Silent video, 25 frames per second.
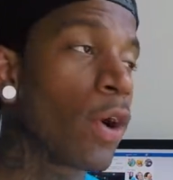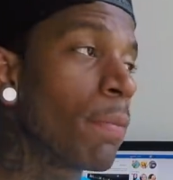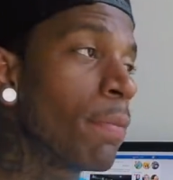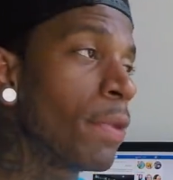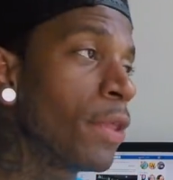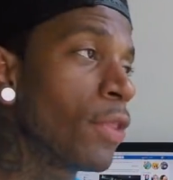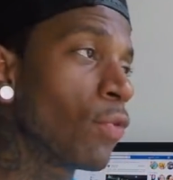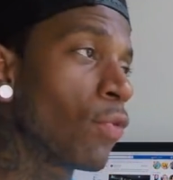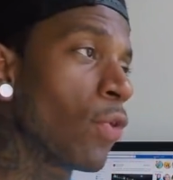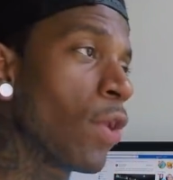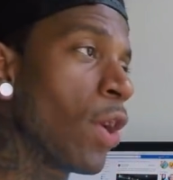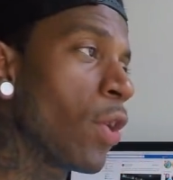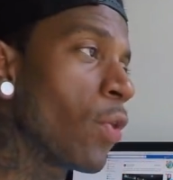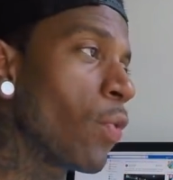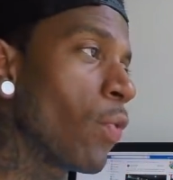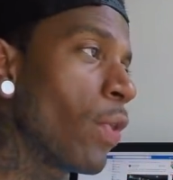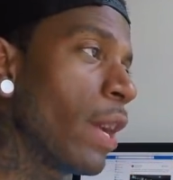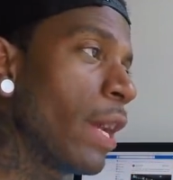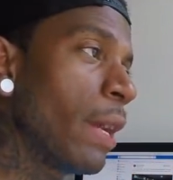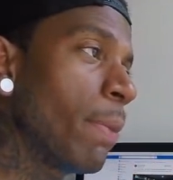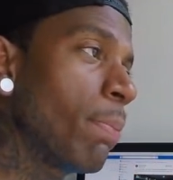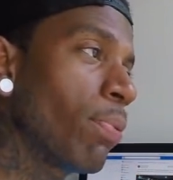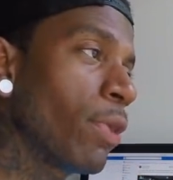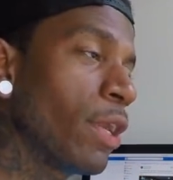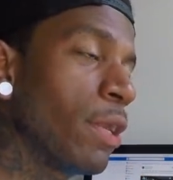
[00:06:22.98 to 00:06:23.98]
me the wrong
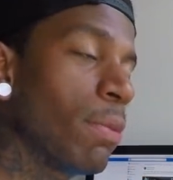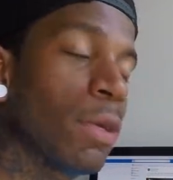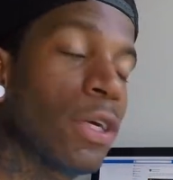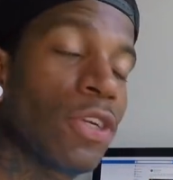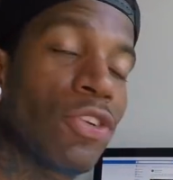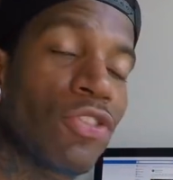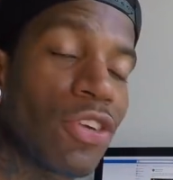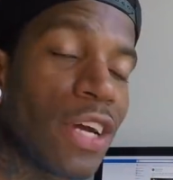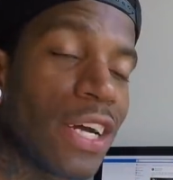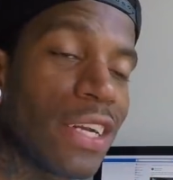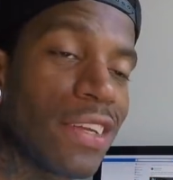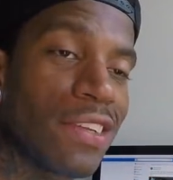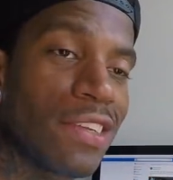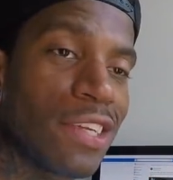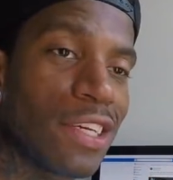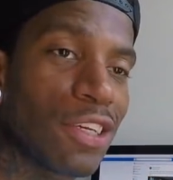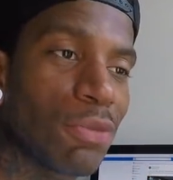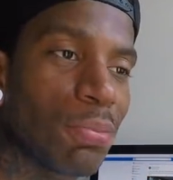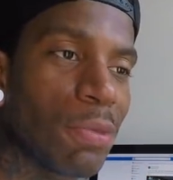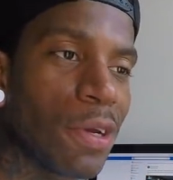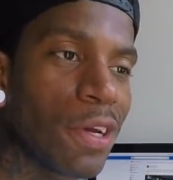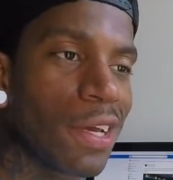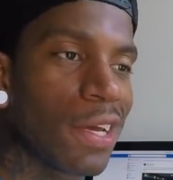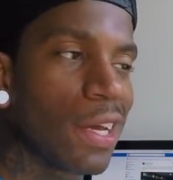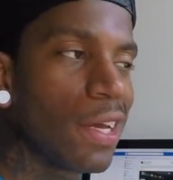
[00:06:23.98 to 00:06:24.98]
way, pretty much tried to test
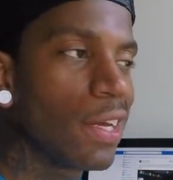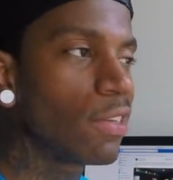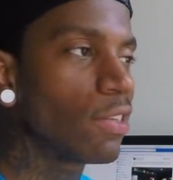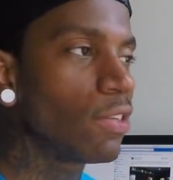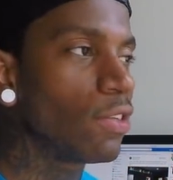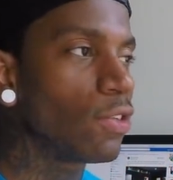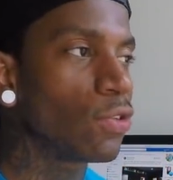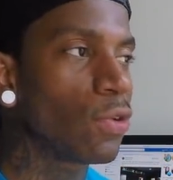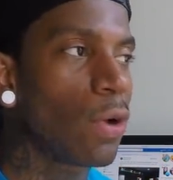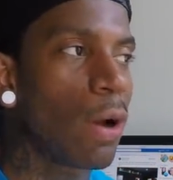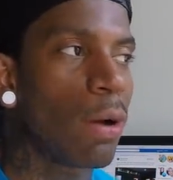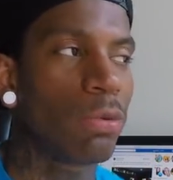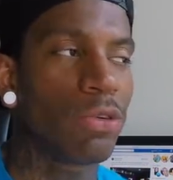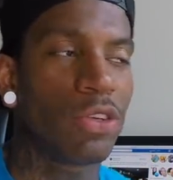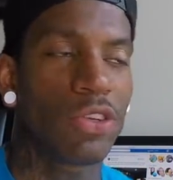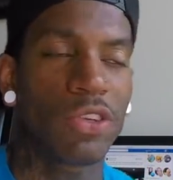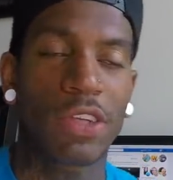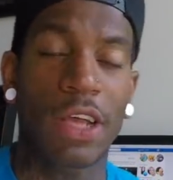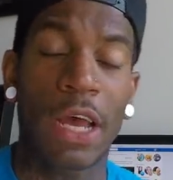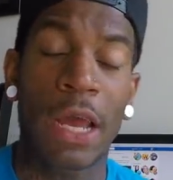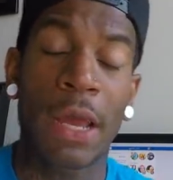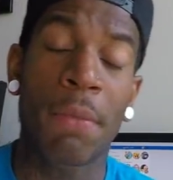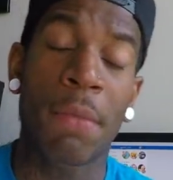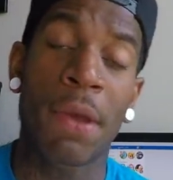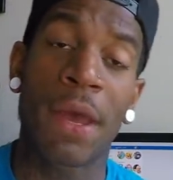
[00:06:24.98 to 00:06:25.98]
my gangster, so I was just
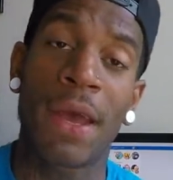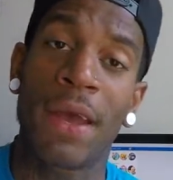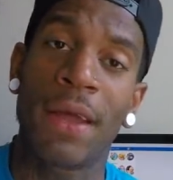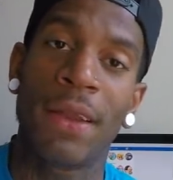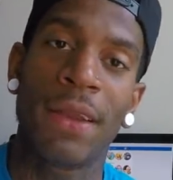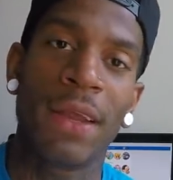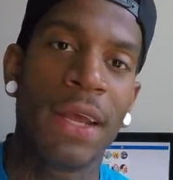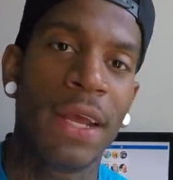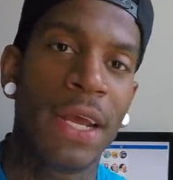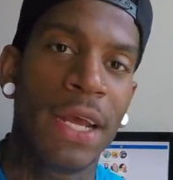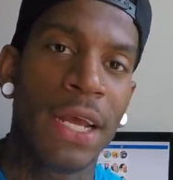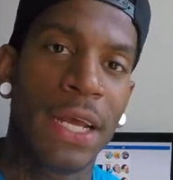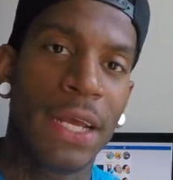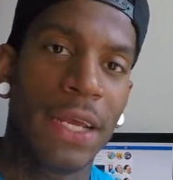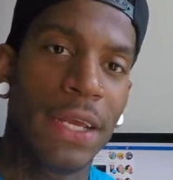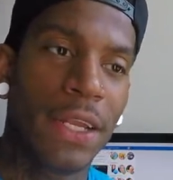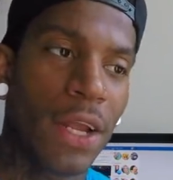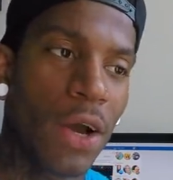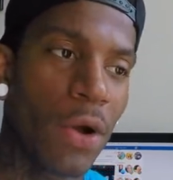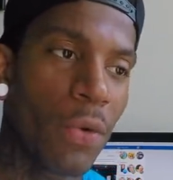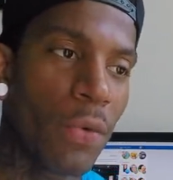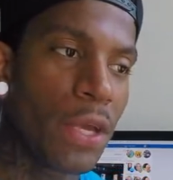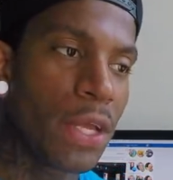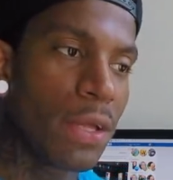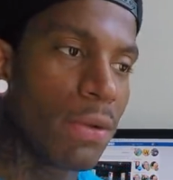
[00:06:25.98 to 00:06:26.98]
like, man, you
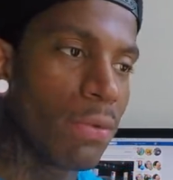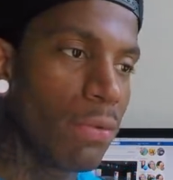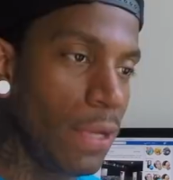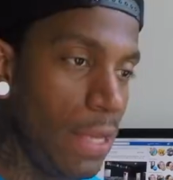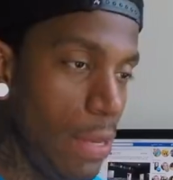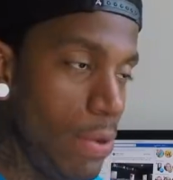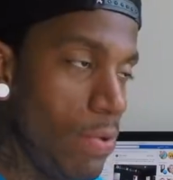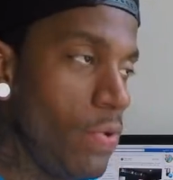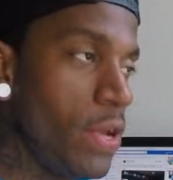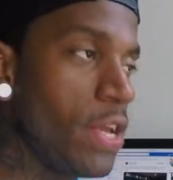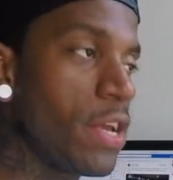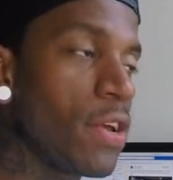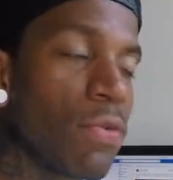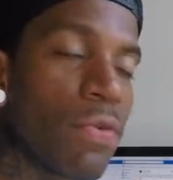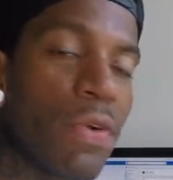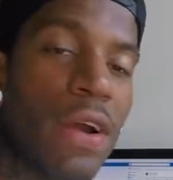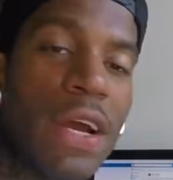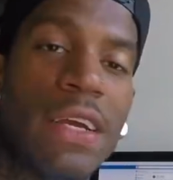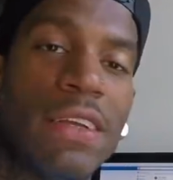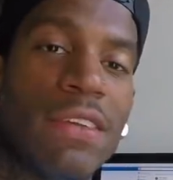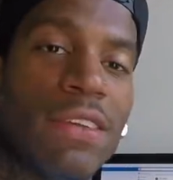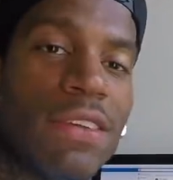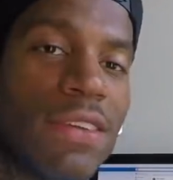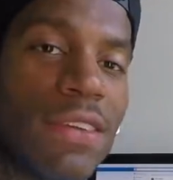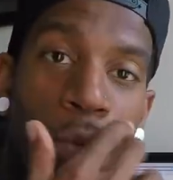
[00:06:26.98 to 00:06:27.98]
know, we can
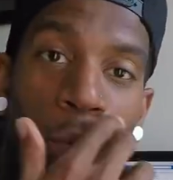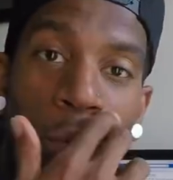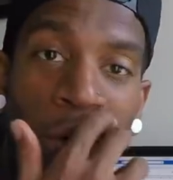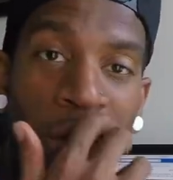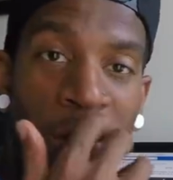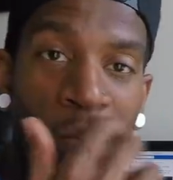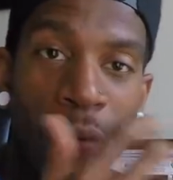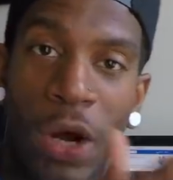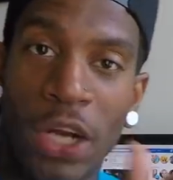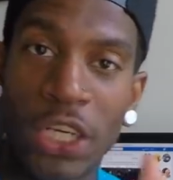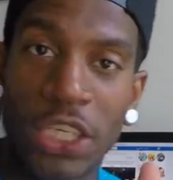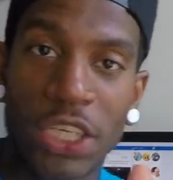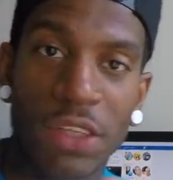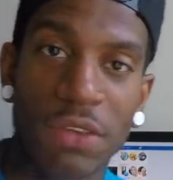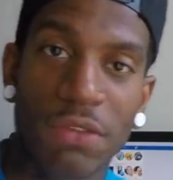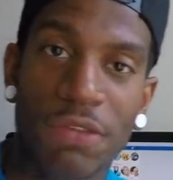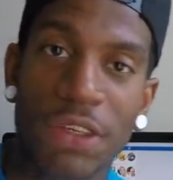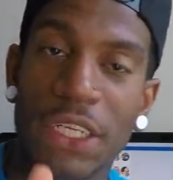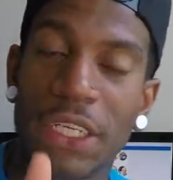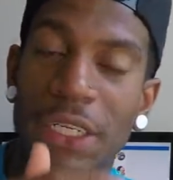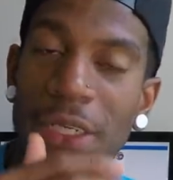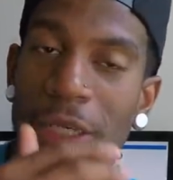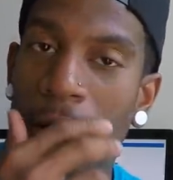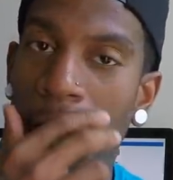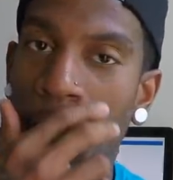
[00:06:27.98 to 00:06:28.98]
race. When you're watching the
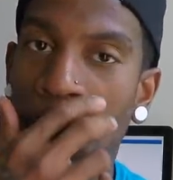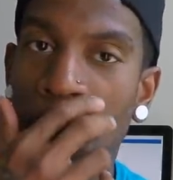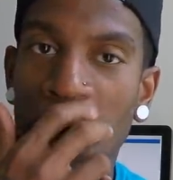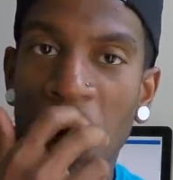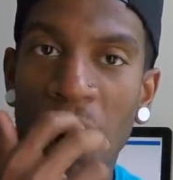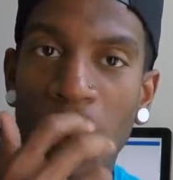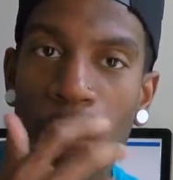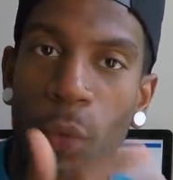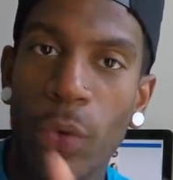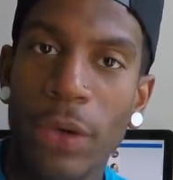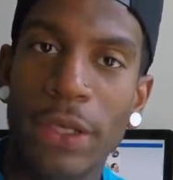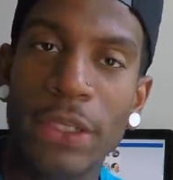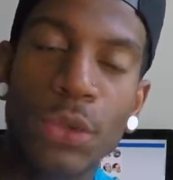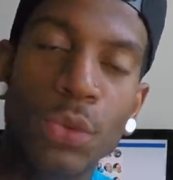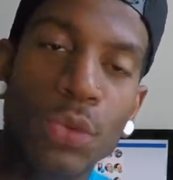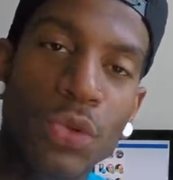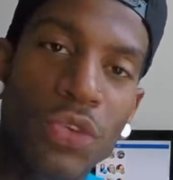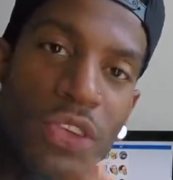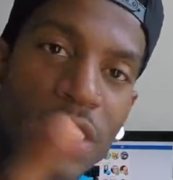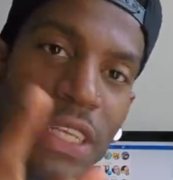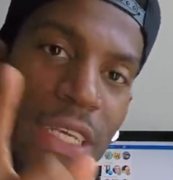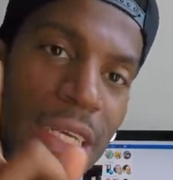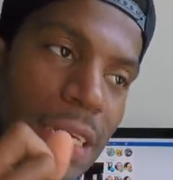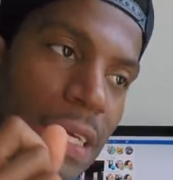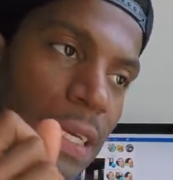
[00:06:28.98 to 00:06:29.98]
video, we use
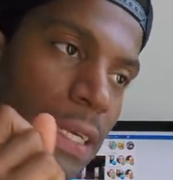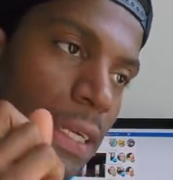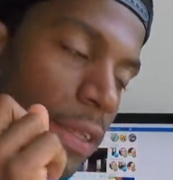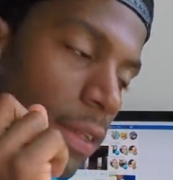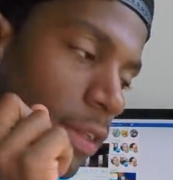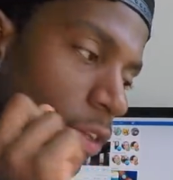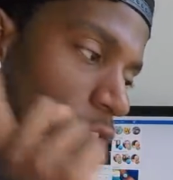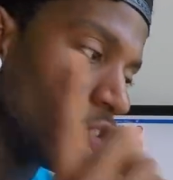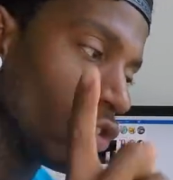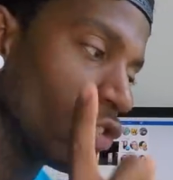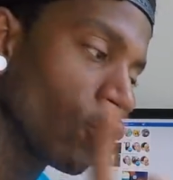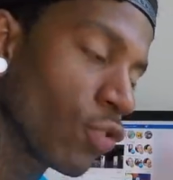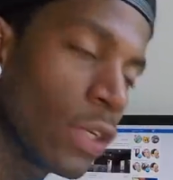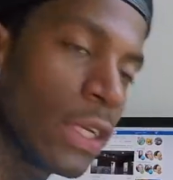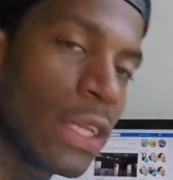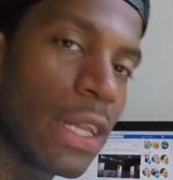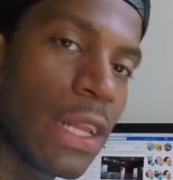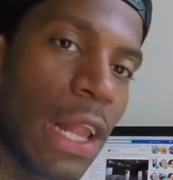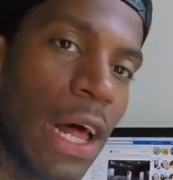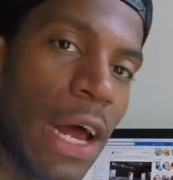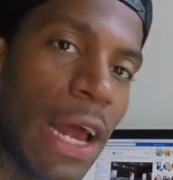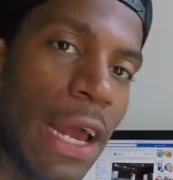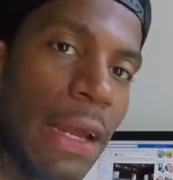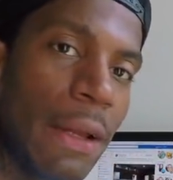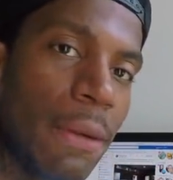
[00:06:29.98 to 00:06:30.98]
the street
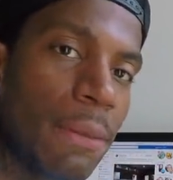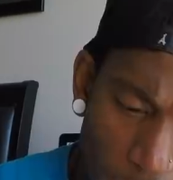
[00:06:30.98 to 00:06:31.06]
light